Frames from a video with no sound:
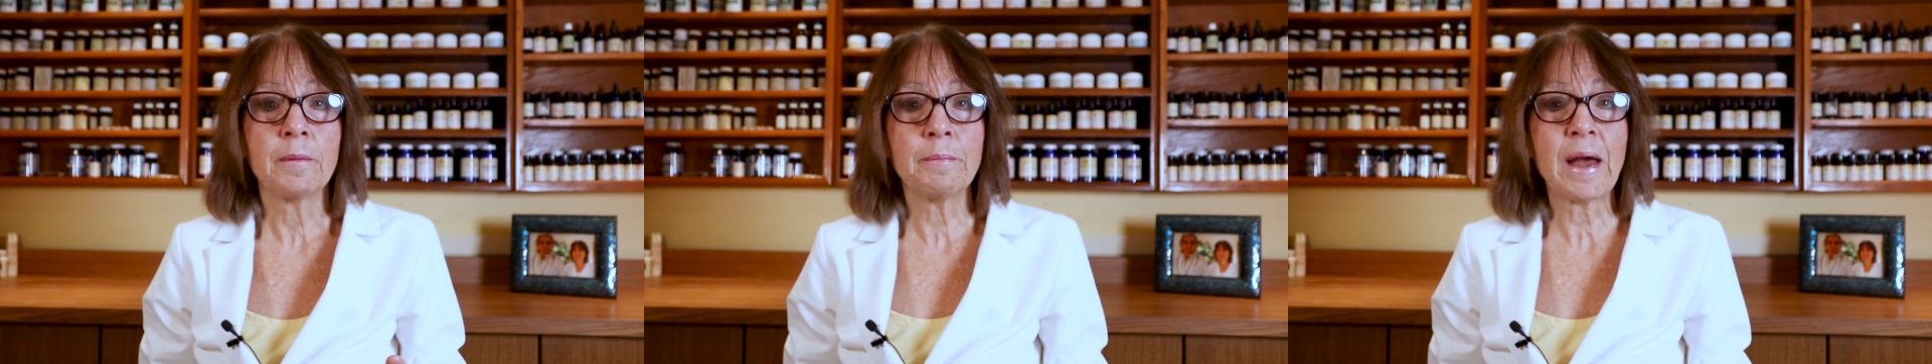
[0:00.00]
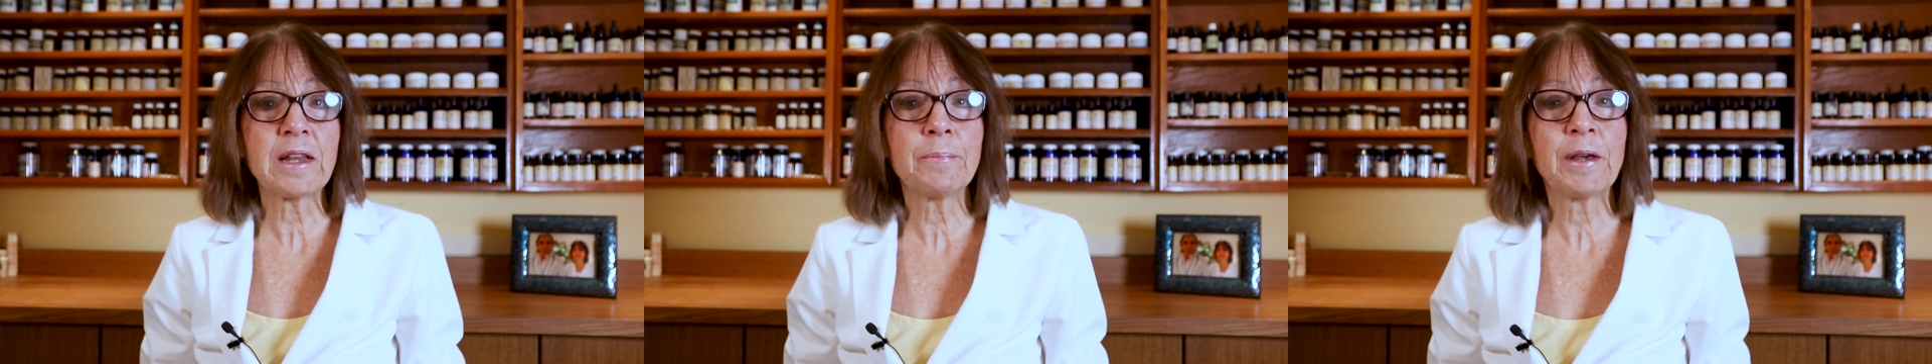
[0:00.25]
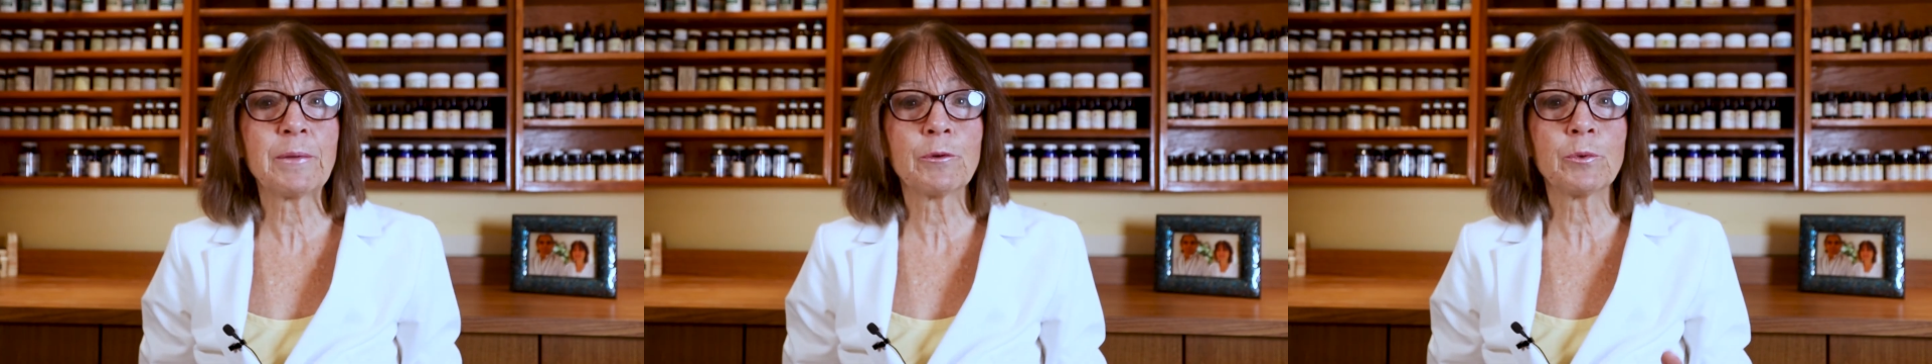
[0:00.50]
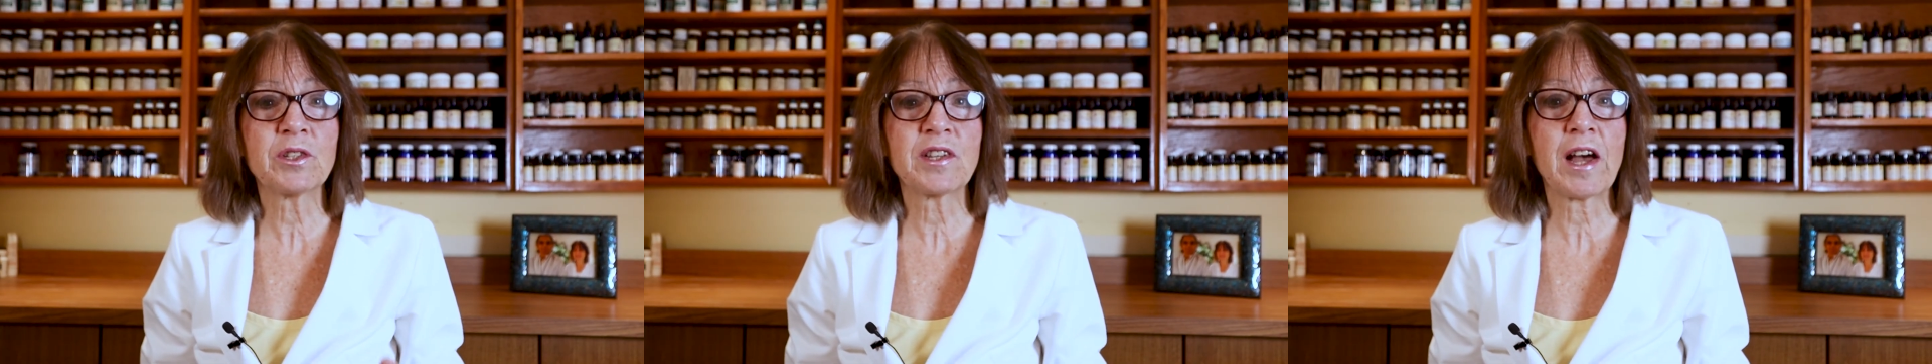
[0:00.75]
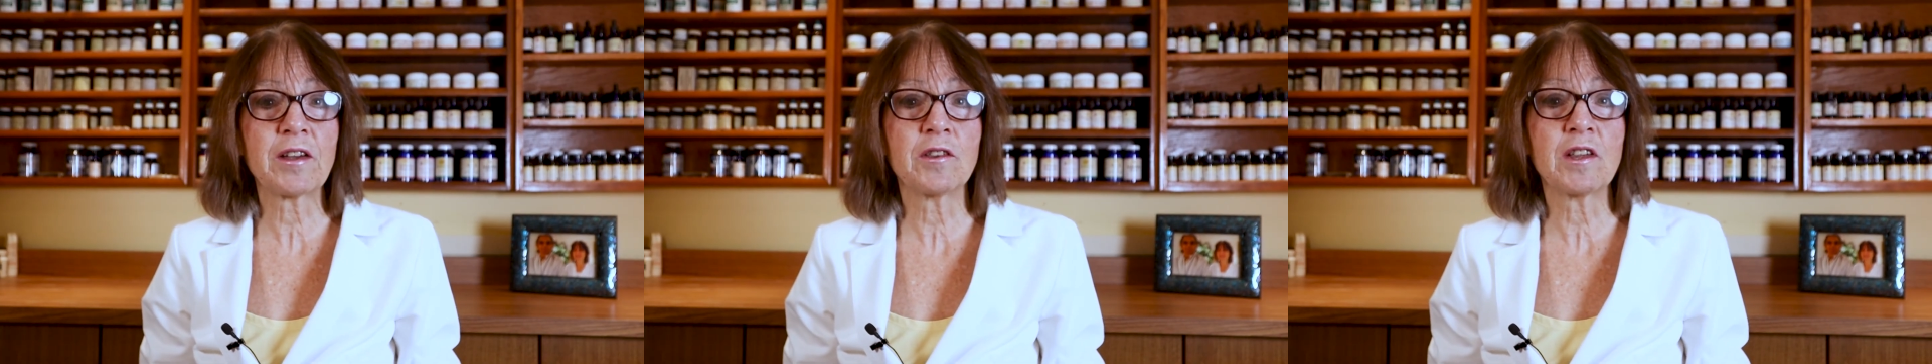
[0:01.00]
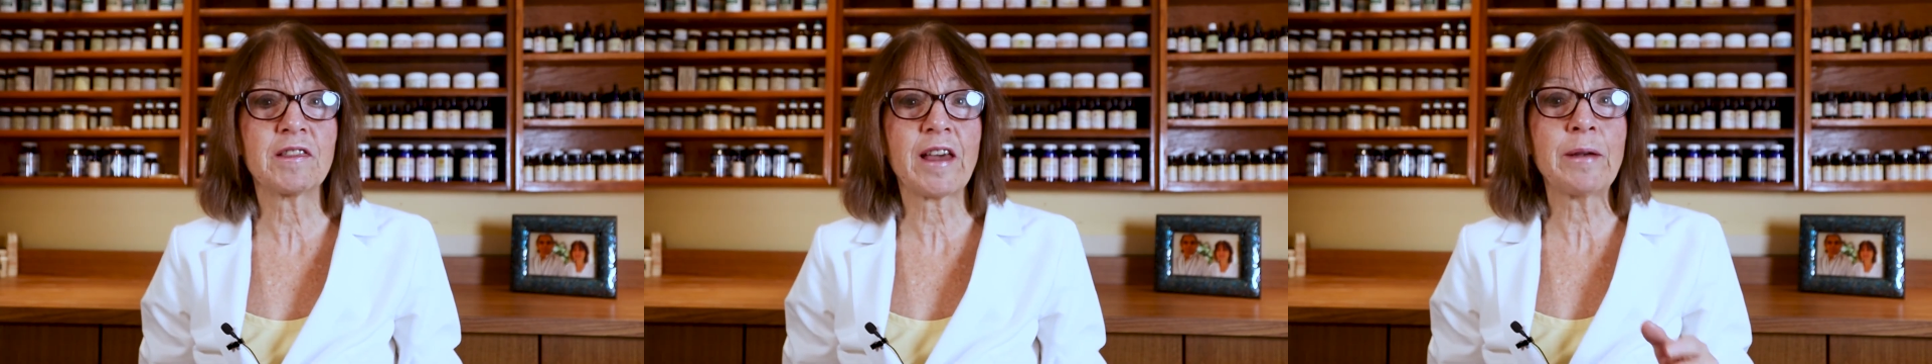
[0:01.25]
Many people will tell you
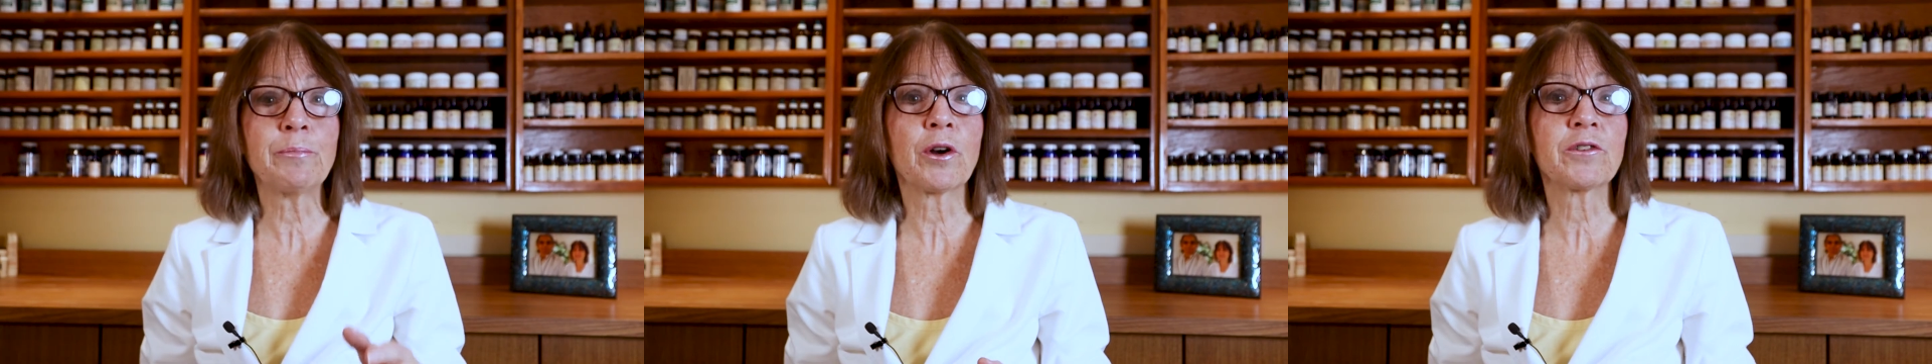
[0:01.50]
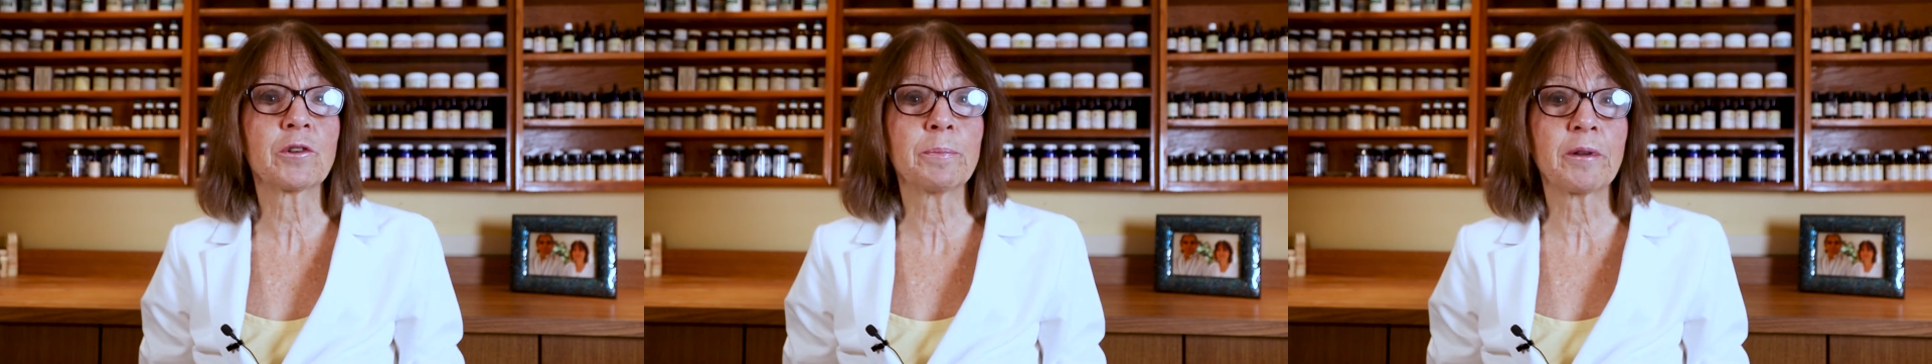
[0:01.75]
that they brought their